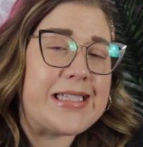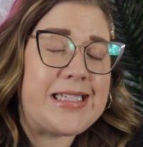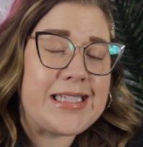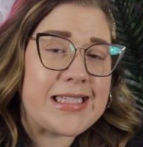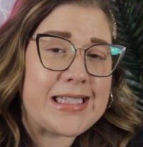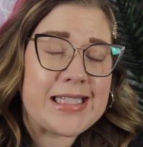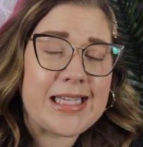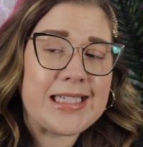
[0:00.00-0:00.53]

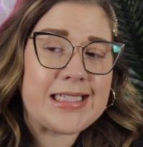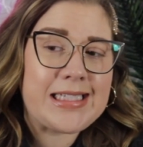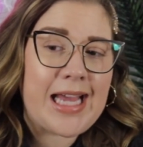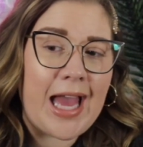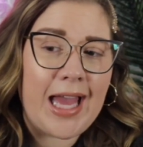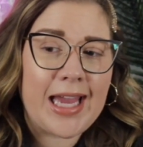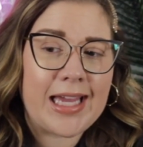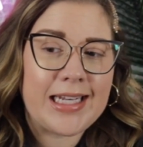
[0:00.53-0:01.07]

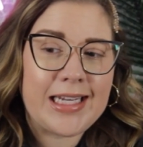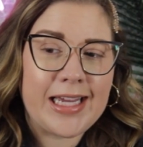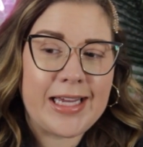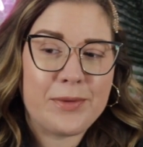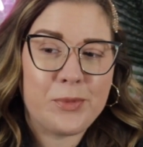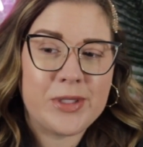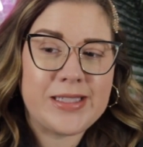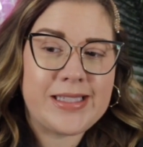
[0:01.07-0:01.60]
discontent,
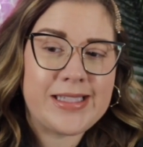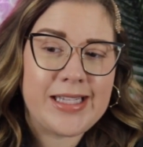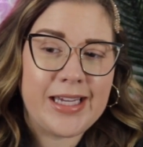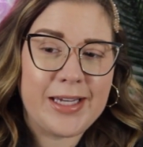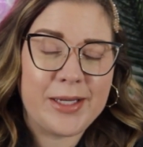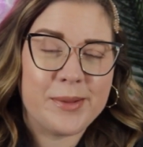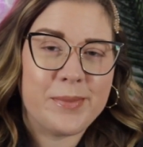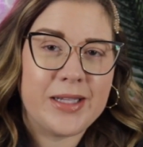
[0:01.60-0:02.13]
it would
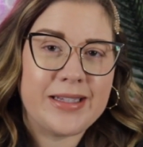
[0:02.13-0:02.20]
seem,